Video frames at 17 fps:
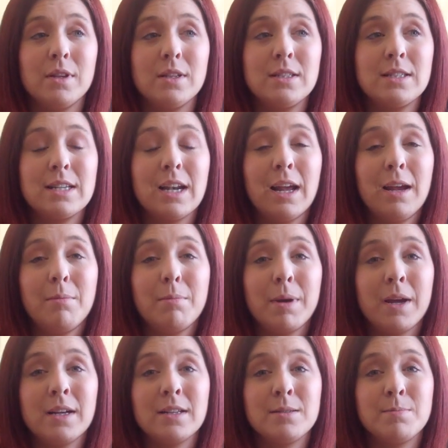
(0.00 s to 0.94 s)
Sleep
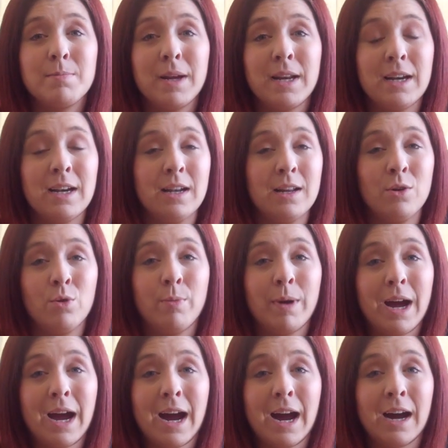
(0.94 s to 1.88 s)
has been a little
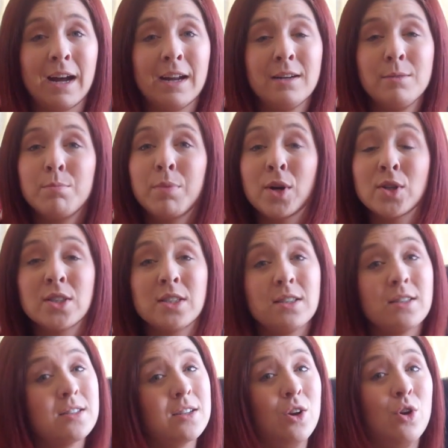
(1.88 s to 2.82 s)
bit hard.
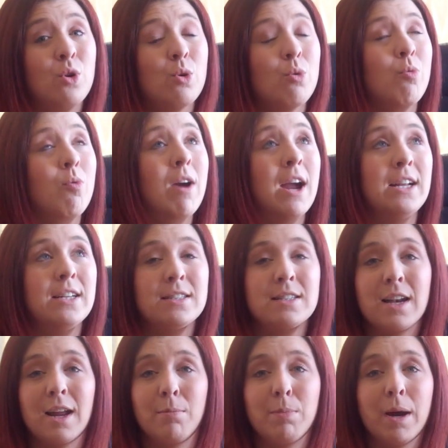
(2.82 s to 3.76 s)
Boston's a great
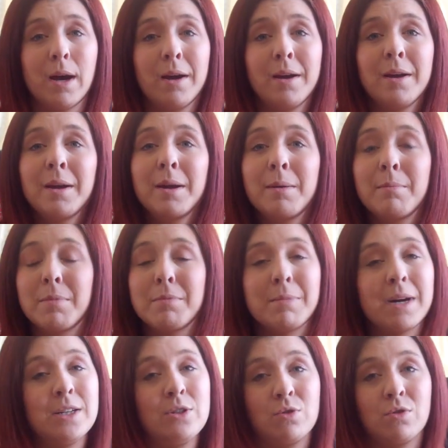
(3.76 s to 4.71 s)
sleeper, but
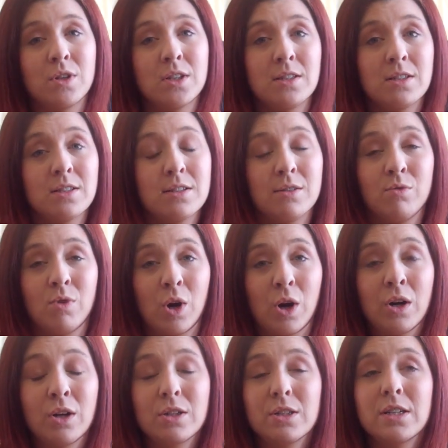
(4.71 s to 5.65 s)
my daughter's still
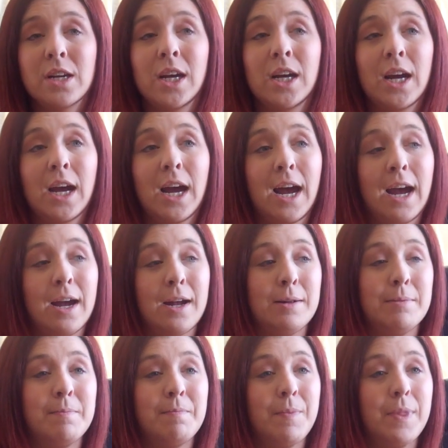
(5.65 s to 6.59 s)
not.
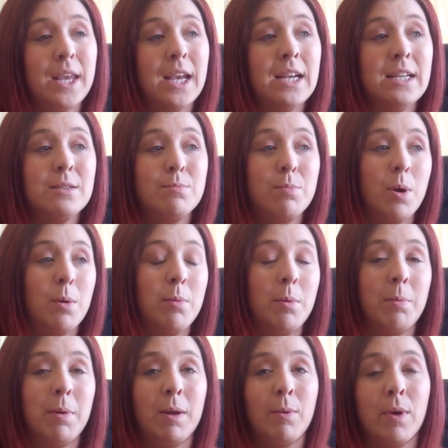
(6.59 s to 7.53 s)
He
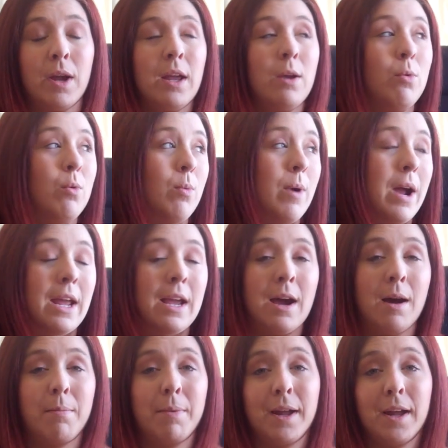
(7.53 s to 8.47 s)
will
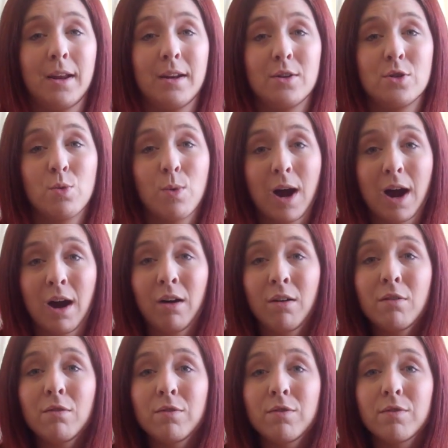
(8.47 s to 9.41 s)
wake up at
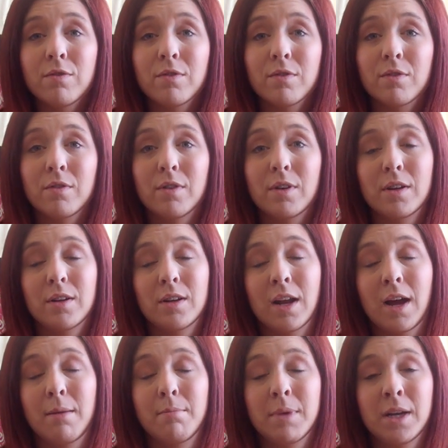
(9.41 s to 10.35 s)
12,
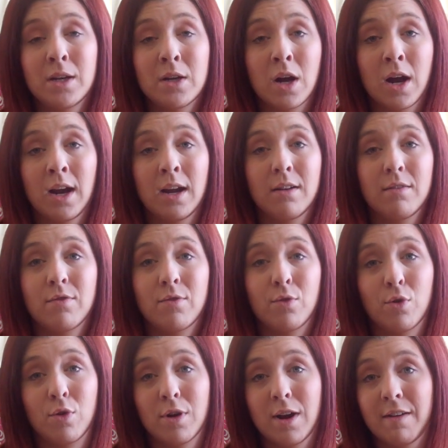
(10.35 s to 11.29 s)
like midnight,
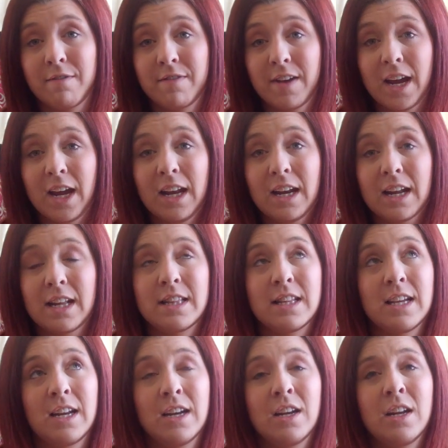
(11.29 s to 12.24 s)
for a feed, and
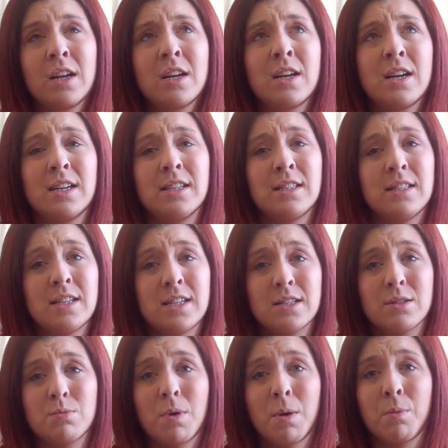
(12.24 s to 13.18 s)
then his
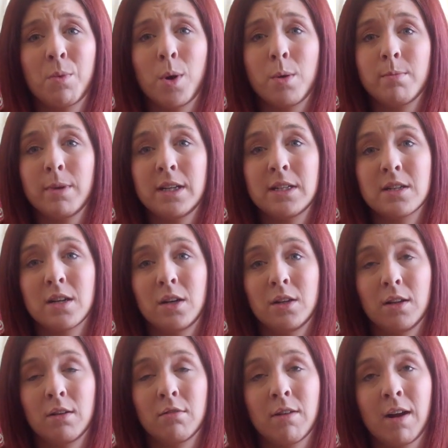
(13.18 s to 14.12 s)
next one won't be
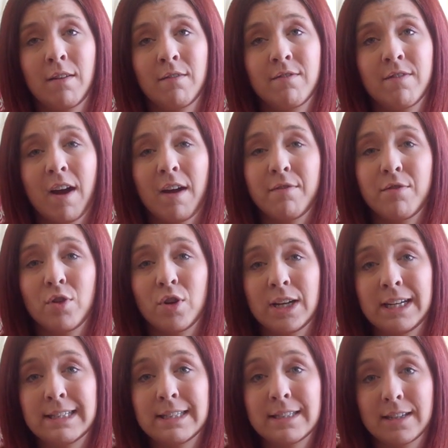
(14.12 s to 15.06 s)
till around
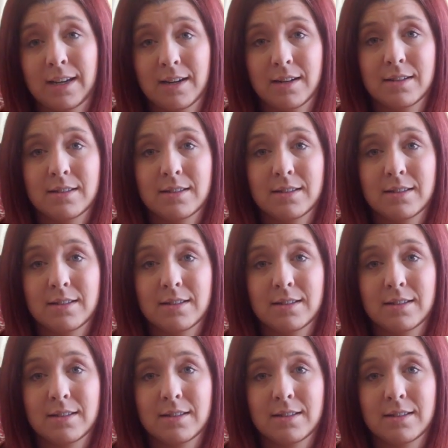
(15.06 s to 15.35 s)
5:36.